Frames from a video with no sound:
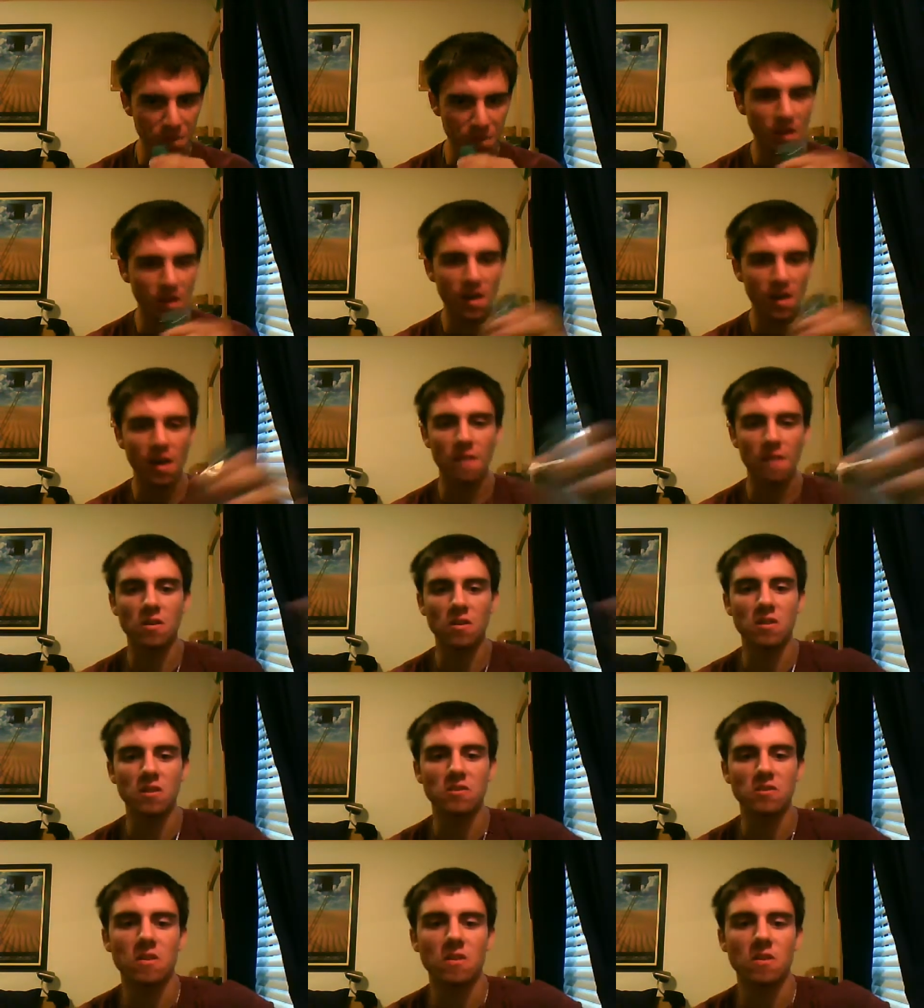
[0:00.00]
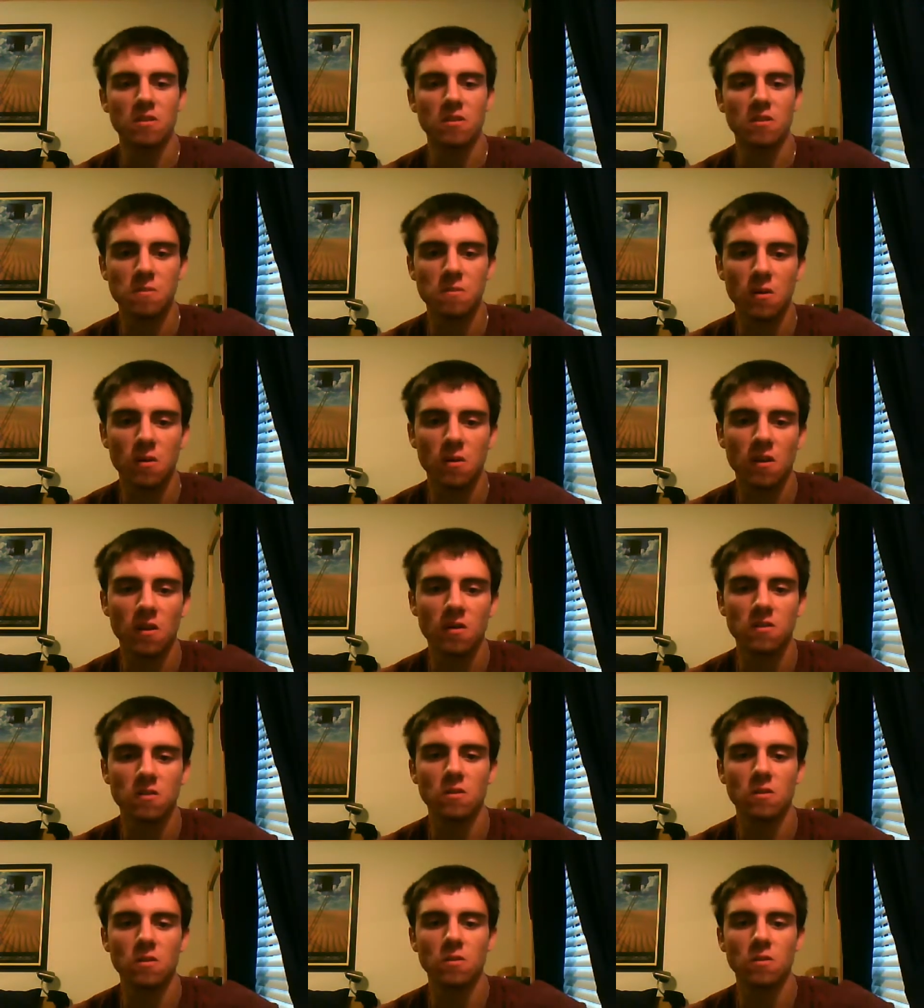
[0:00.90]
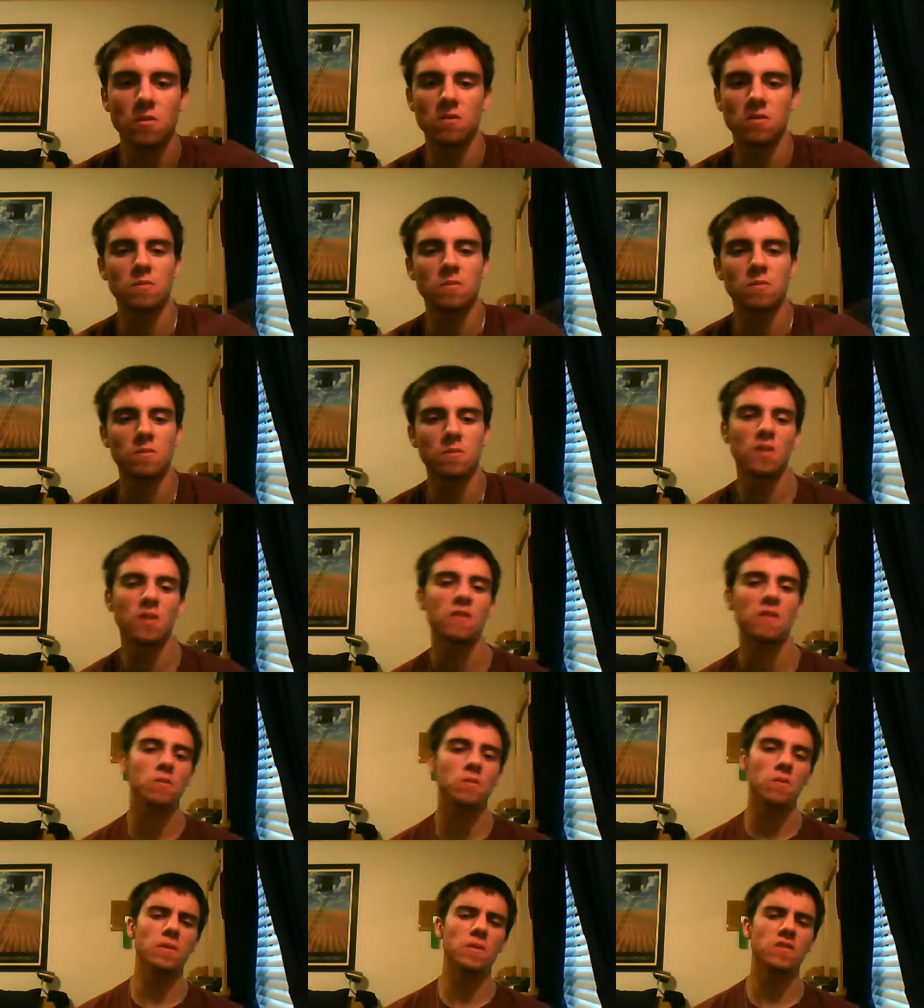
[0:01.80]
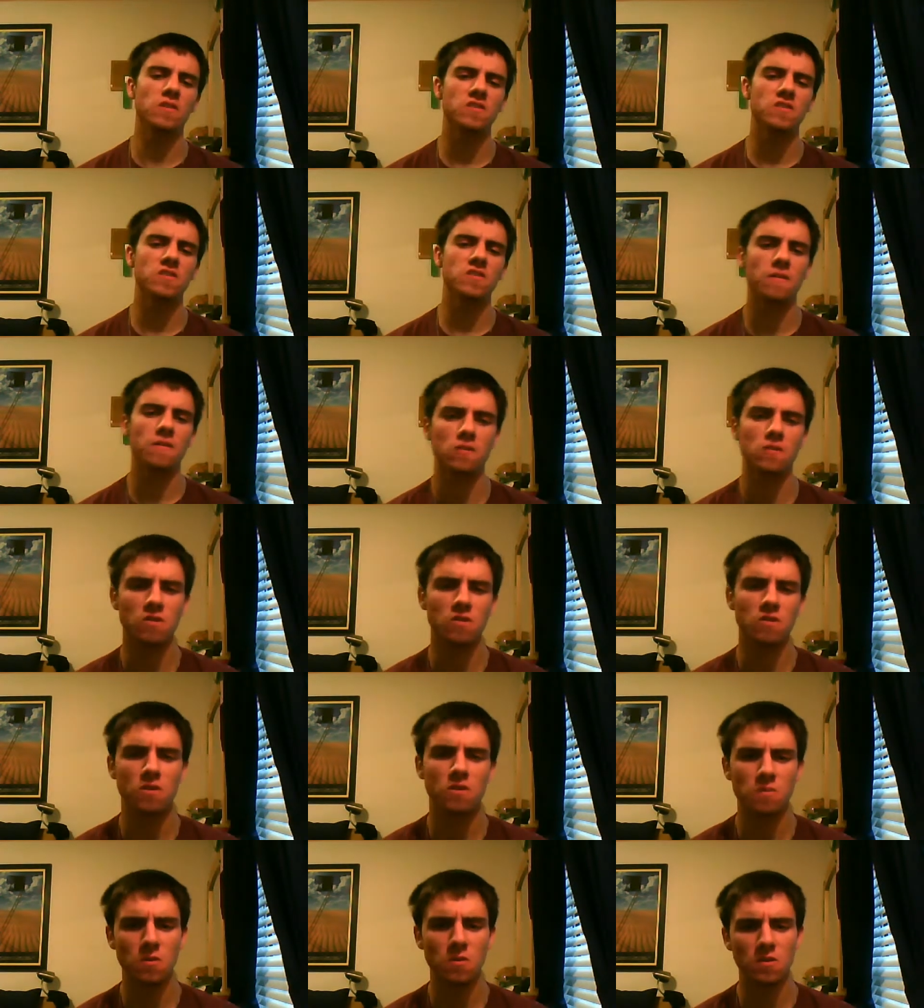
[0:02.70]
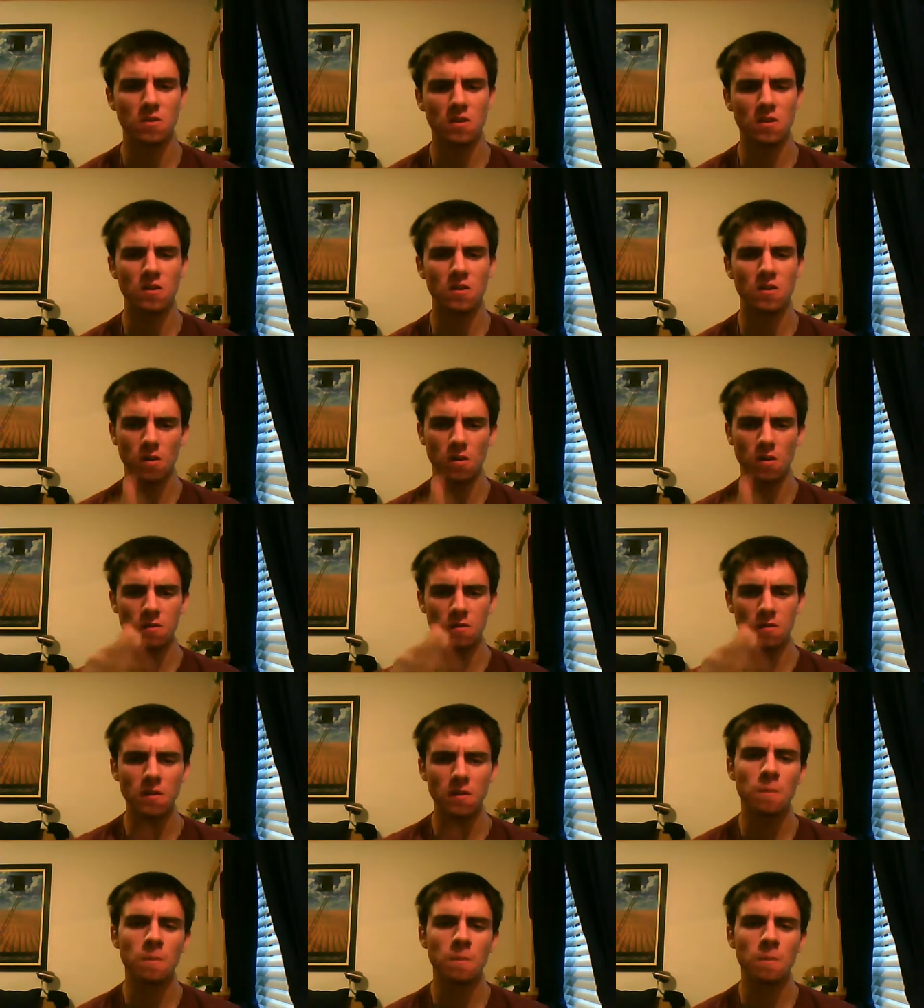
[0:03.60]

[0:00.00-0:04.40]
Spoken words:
after I started smoking, so it was like 3 months after I started smoking, roughly.